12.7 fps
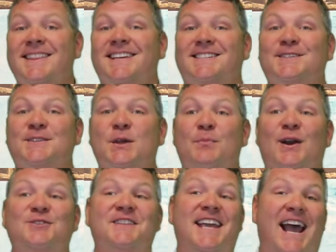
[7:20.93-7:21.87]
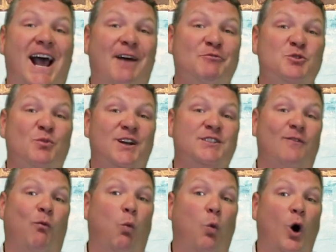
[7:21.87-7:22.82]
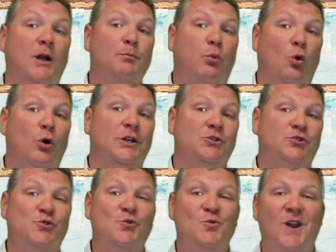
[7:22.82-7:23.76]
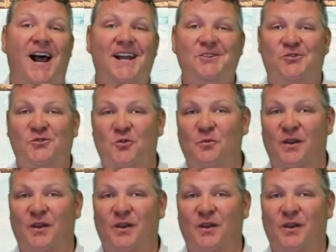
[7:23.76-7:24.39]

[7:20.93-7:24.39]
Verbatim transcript: This is compared to the average price of $1.292